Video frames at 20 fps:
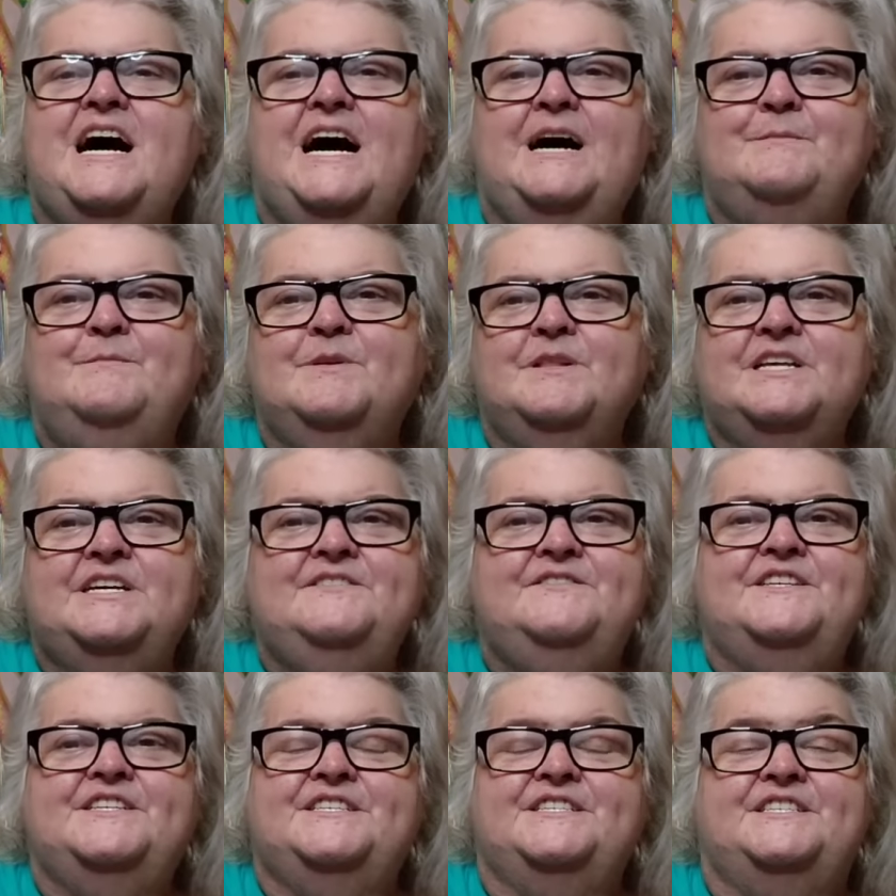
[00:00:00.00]
I
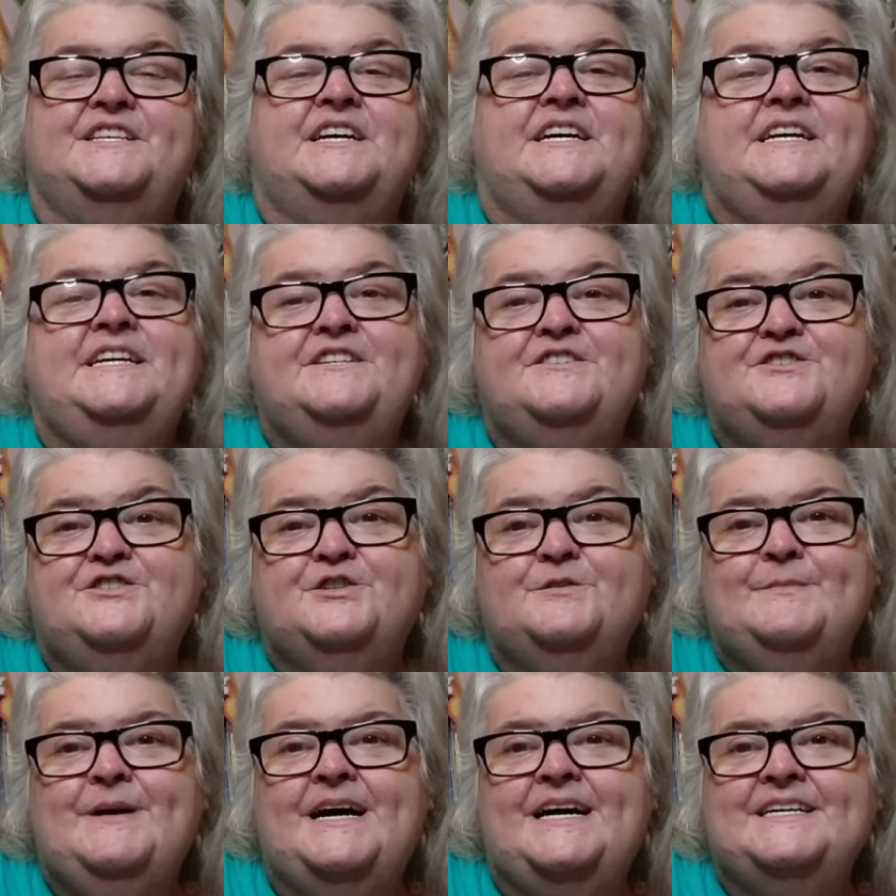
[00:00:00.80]
believe this is an
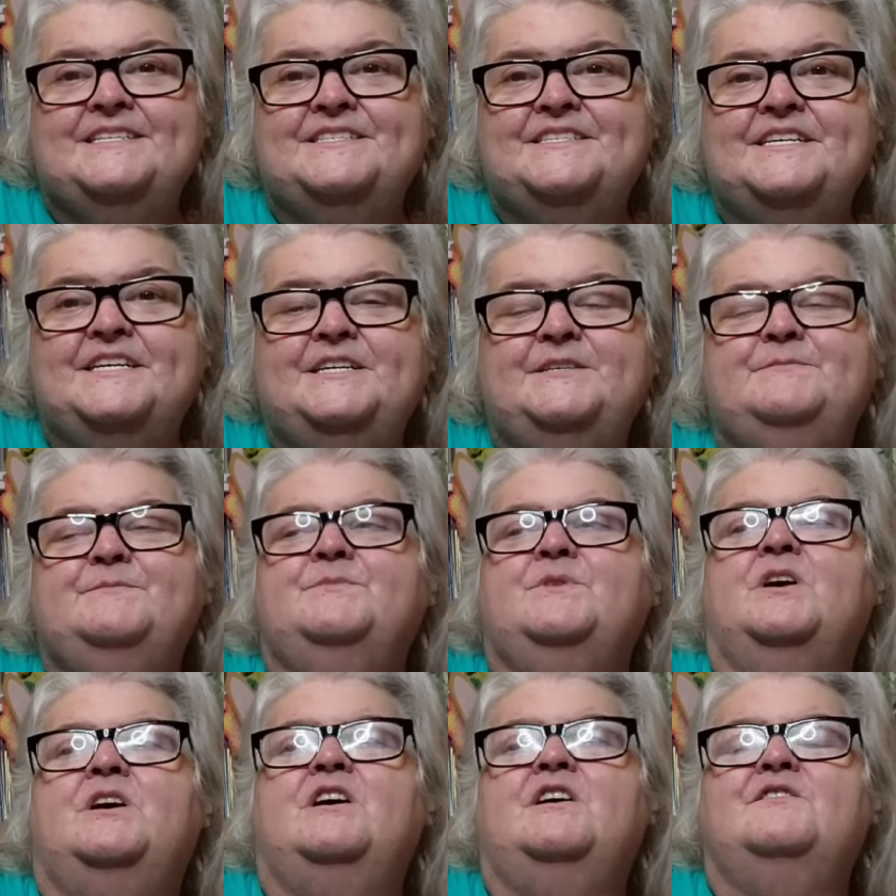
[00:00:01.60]
Easter basket
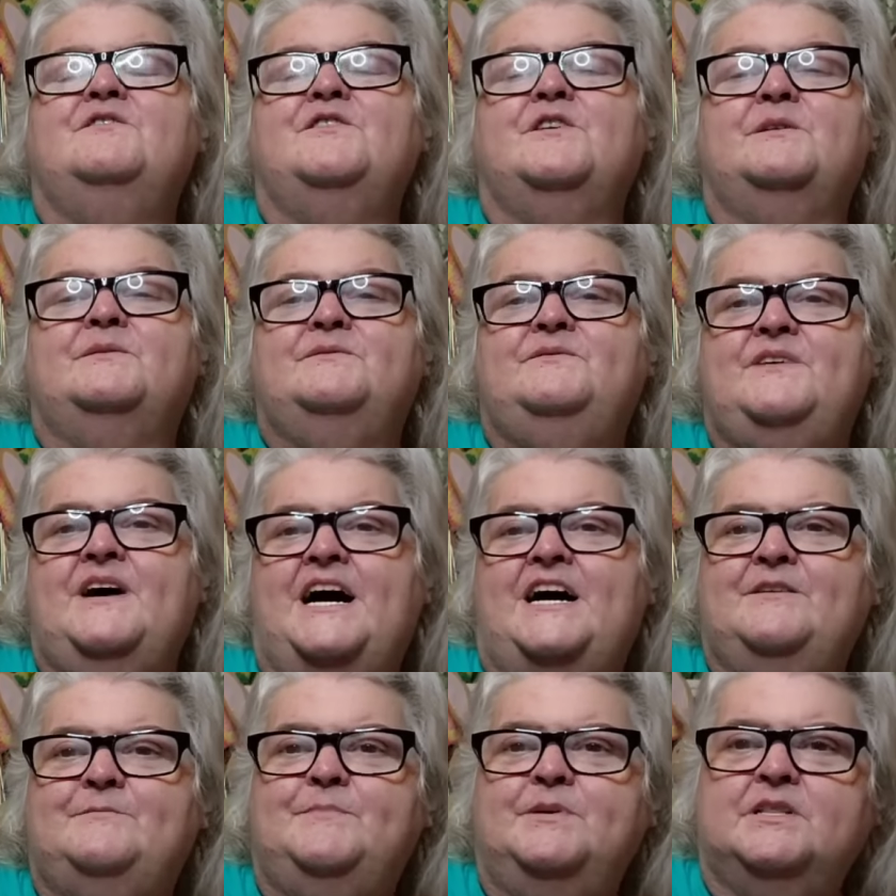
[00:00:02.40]
from Five